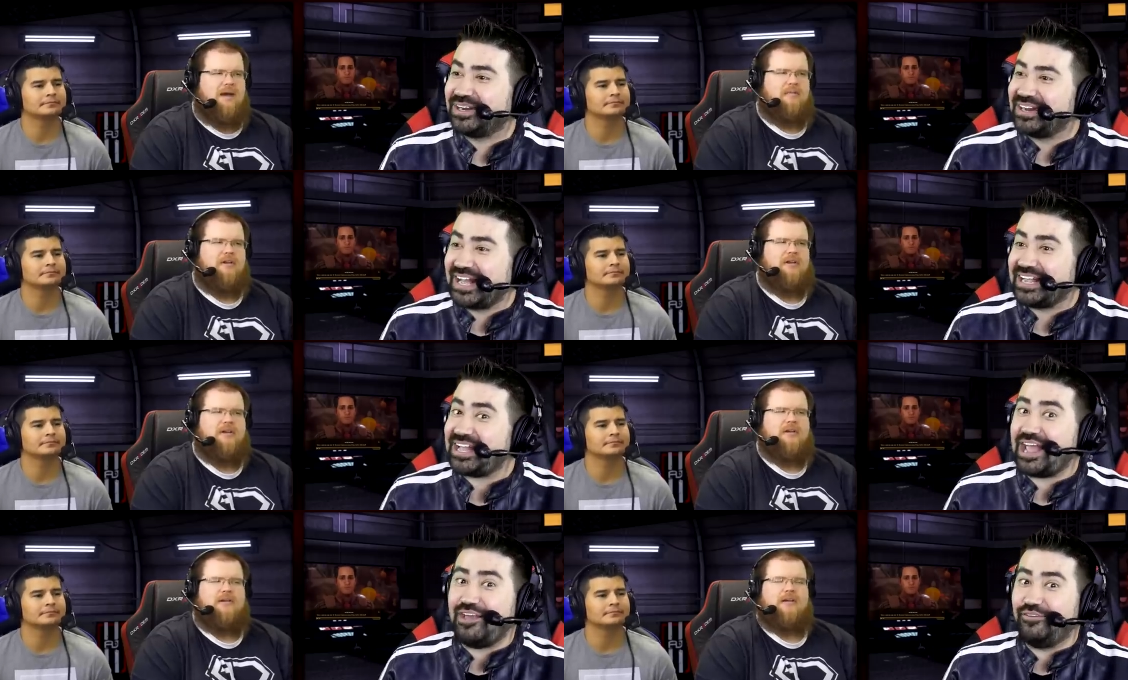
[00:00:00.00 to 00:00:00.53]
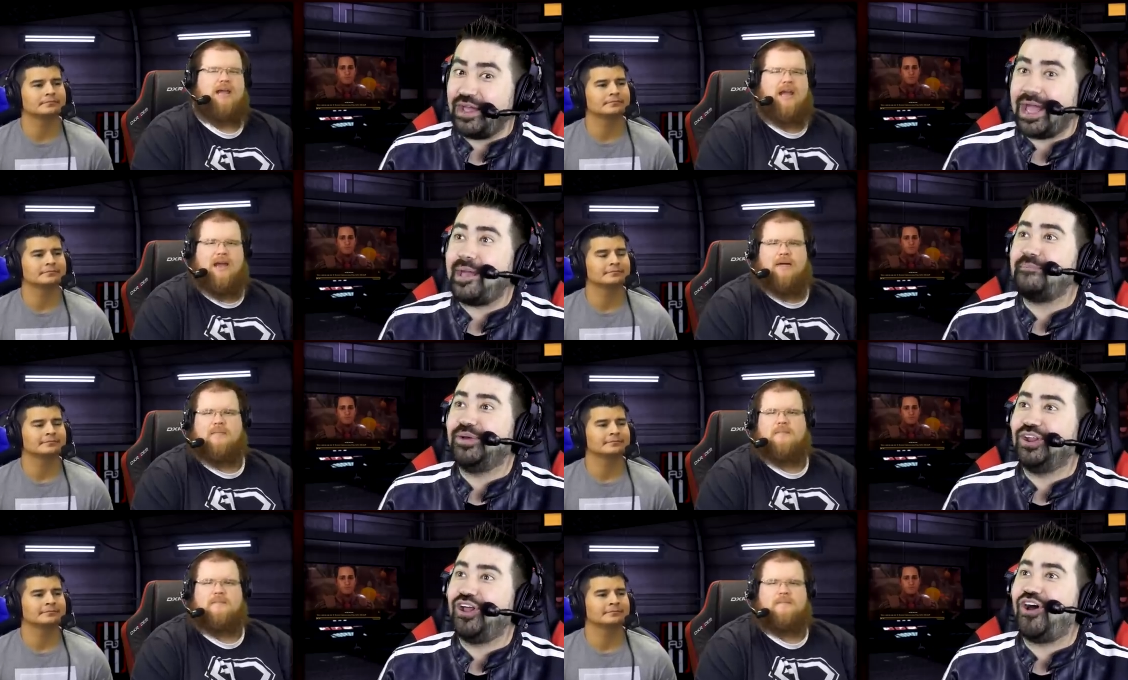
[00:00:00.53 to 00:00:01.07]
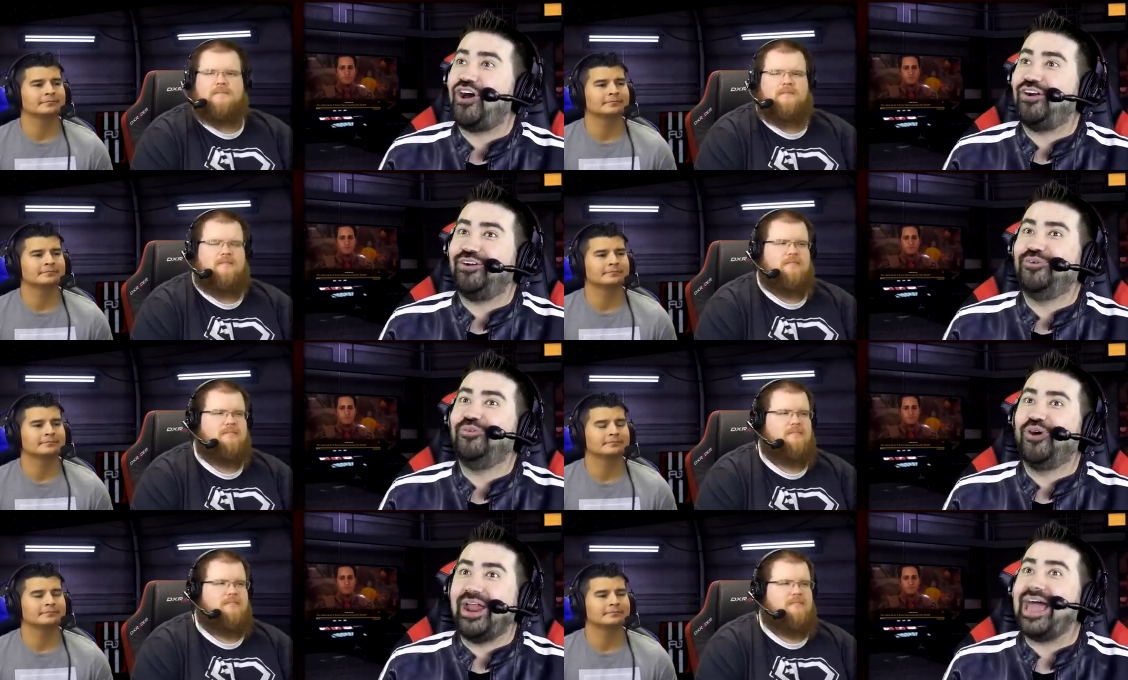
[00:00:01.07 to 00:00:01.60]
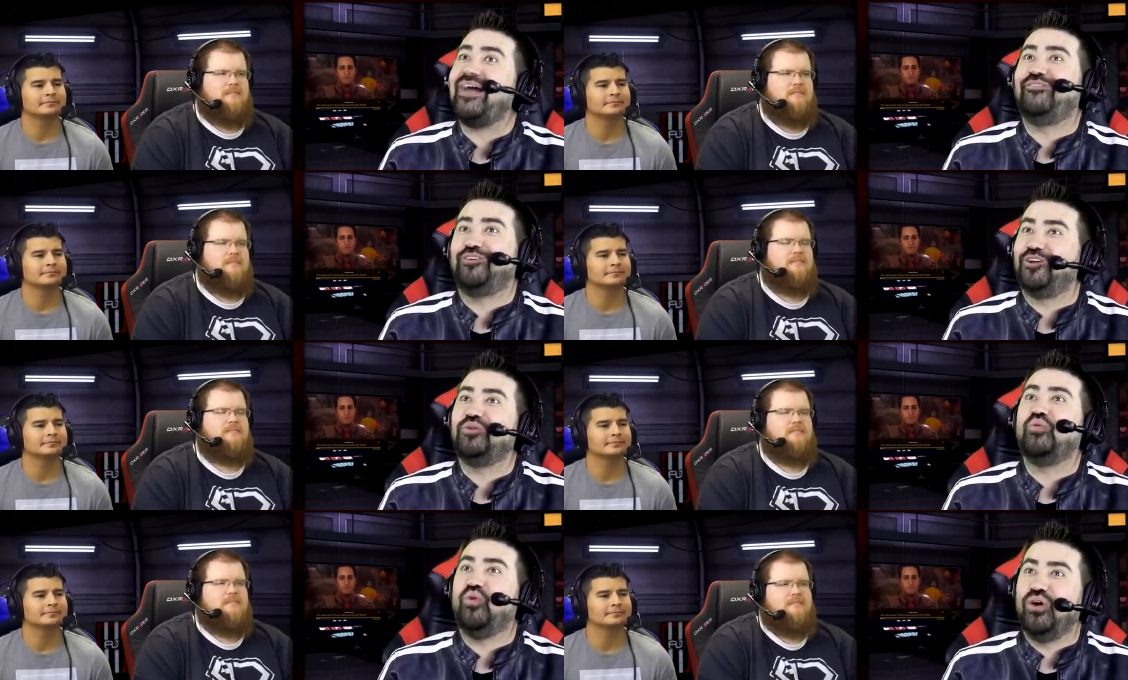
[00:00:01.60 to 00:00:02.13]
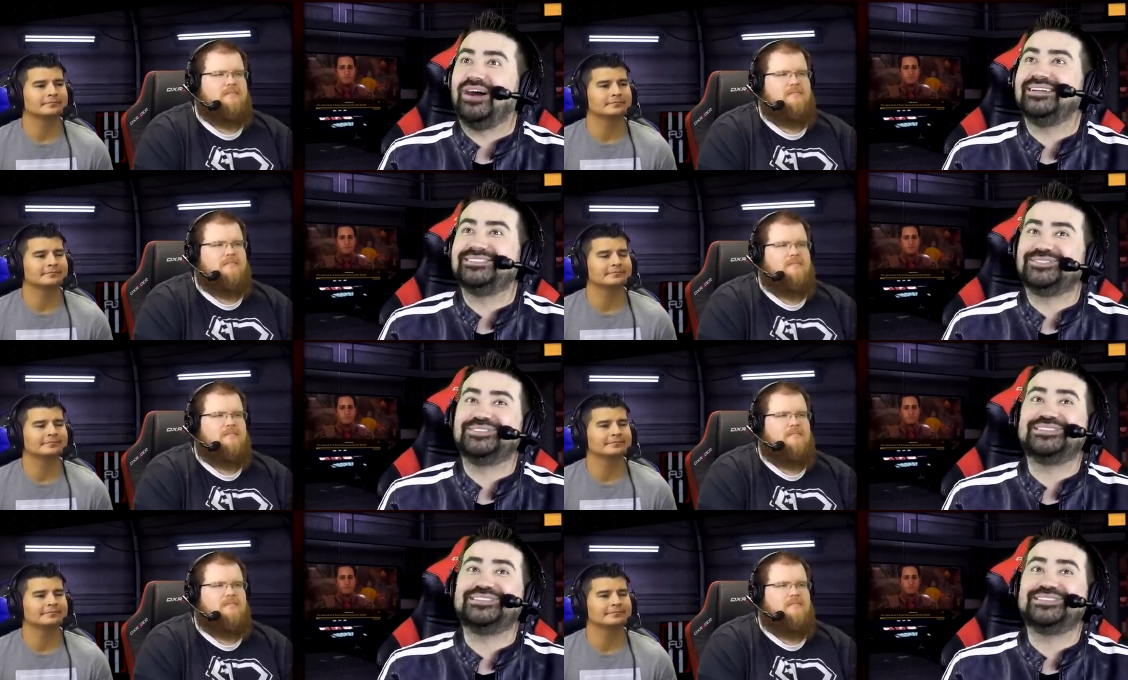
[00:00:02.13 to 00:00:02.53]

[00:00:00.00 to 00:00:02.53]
Speaker 1: but Amalur, like yeah. or whatever it was.